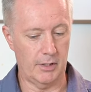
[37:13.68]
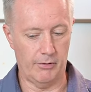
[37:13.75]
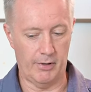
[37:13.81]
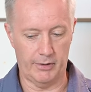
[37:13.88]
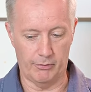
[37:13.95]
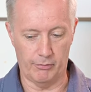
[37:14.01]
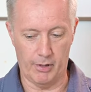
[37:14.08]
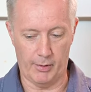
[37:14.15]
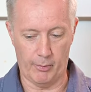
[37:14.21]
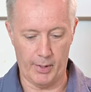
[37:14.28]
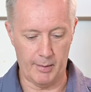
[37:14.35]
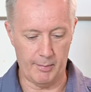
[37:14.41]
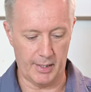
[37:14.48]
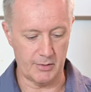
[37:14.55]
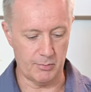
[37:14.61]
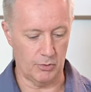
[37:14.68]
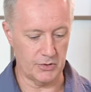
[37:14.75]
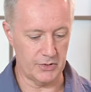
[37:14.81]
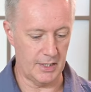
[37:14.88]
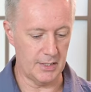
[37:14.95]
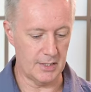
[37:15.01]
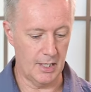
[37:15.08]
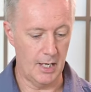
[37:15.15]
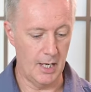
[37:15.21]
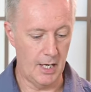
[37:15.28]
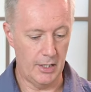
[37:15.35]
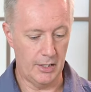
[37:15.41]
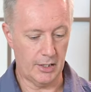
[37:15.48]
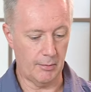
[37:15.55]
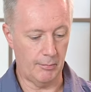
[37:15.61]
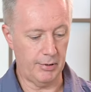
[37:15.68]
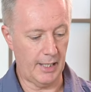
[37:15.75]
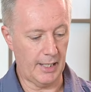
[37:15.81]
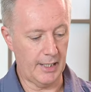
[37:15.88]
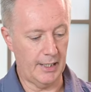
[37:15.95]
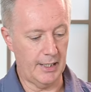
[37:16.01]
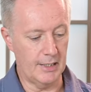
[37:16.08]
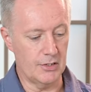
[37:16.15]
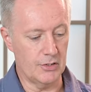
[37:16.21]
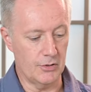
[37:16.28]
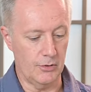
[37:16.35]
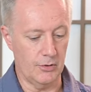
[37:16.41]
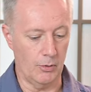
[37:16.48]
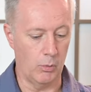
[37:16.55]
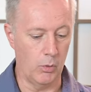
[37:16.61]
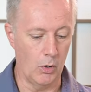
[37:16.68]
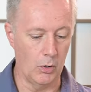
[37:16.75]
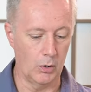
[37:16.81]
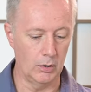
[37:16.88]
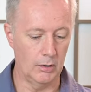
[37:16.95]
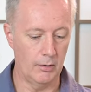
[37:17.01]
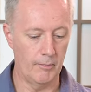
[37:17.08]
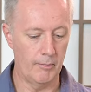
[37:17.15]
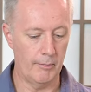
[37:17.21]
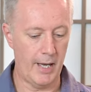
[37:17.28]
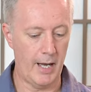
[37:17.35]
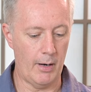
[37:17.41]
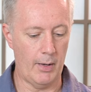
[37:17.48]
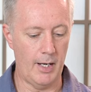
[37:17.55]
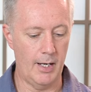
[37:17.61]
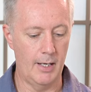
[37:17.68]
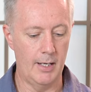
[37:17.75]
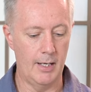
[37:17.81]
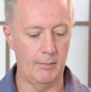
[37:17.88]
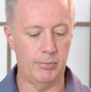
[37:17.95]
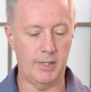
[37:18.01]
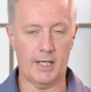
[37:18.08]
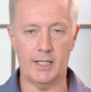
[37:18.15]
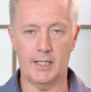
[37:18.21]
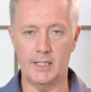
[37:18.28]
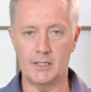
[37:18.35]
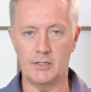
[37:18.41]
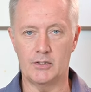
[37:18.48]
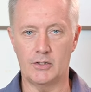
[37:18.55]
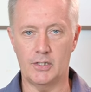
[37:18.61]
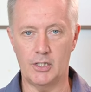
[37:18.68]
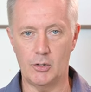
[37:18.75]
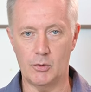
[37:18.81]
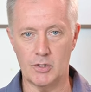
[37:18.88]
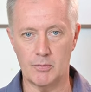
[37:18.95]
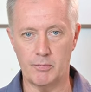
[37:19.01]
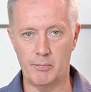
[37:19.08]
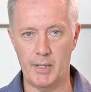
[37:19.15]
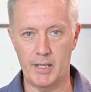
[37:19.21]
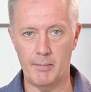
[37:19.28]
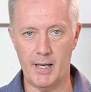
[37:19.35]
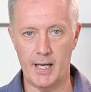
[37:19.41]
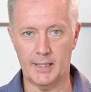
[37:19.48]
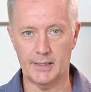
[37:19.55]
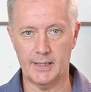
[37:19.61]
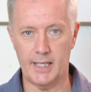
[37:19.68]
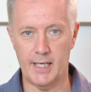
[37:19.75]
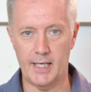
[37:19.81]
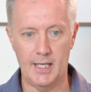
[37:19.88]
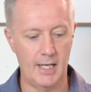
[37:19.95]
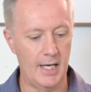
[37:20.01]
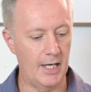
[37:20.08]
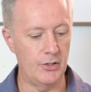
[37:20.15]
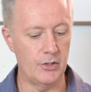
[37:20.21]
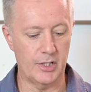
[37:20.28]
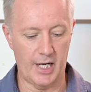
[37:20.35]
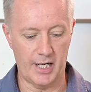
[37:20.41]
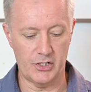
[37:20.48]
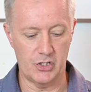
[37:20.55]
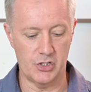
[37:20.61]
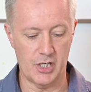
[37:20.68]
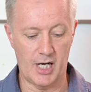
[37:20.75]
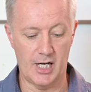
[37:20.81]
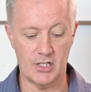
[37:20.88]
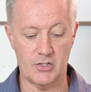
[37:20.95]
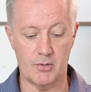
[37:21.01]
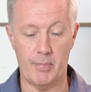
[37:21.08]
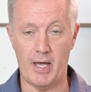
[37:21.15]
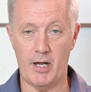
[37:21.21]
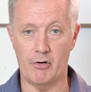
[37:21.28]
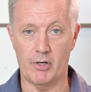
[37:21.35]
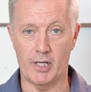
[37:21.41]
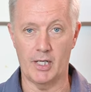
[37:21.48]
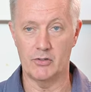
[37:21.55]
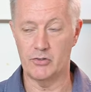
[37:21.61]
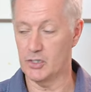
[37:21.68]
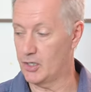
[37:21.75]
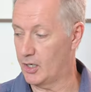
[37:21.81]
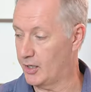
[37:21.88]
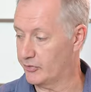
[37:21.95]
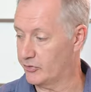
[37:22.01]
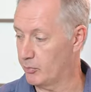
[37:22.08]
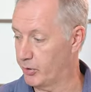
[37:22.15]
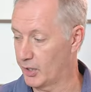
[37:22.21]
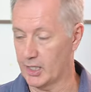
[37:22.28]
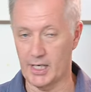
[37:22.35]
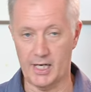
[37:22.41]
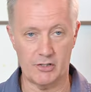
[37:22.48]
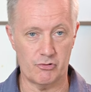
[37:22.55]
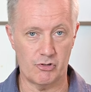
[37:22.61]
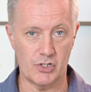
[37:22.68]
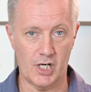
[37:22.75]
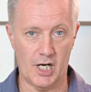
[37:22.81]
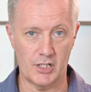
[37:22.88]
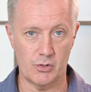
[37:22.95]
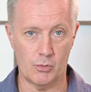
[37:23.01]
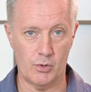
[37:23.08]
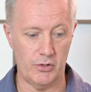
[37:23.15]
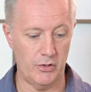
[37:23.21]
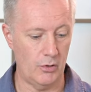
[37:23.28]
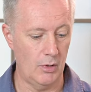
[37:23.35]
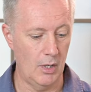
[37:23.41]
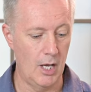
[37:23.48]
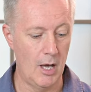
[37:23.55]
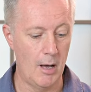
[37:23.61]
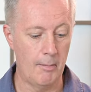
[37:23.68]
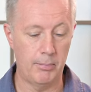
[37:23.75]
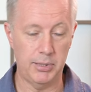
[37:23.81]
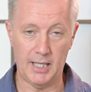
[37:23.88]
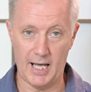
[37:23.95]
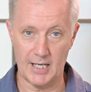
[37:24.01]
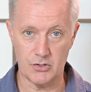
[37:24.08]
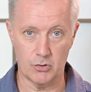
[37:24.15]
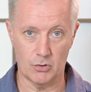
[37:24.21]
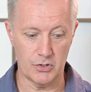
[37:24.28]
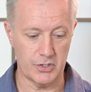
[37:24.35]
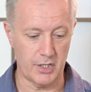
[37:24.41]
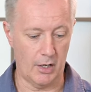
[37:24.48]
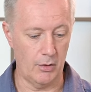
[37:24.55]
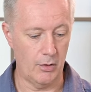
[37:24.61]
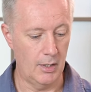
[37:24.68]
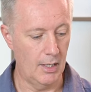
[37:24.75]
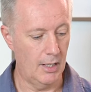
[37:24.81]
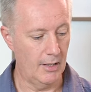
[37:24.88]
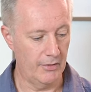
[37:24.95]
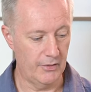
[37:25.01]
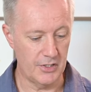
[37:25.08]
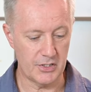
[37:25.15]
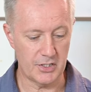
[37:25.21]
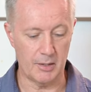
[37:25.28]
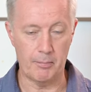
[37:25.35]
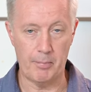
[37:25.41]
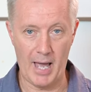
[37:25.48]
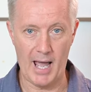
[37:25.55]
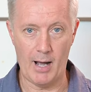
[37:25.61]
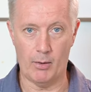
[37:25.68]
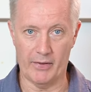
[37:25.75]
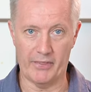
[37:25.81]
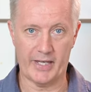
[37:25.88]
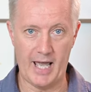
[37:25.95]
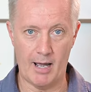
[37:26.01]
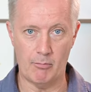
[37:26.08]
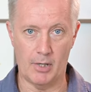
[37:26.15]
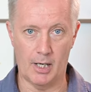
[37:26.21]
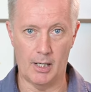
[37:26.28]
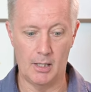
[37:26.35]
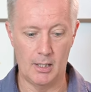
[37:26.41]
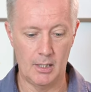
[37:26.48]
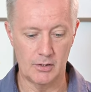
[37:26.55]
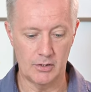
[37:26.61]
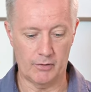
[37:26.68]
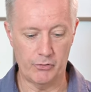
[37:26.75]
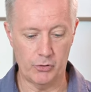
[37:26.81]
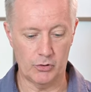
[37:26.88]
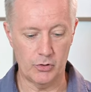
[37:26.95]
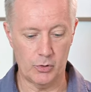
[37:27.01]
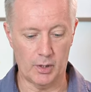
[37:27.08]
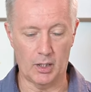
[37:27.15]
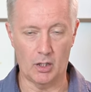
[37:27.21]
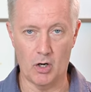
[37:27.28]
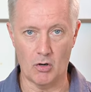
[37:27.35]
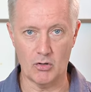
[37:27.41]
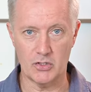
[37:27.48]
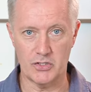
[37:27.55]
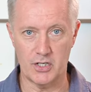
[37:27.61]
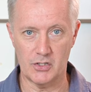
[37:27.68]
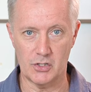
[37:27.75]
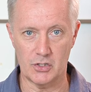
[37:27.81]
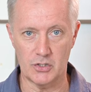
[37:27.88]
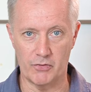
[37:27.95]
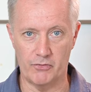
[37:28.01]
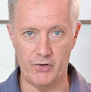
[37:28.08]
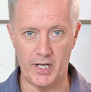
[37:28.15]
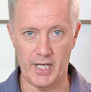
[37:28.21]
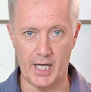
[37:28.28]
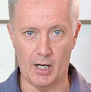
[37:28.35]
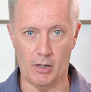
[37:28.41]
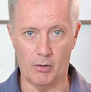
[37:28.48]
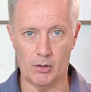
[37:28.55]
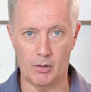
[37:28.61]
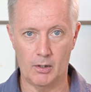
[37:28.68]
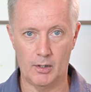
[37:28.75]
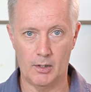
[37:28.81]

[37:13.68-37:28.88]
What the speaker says: go around the right way, makes more sense. You can plug it into the wall power, plug it into the USB mount there, and you can actually charge the battery. So you don't have to bring an extra charger with you. Plus also, this can power the camera. So if you're doing long sessions of video,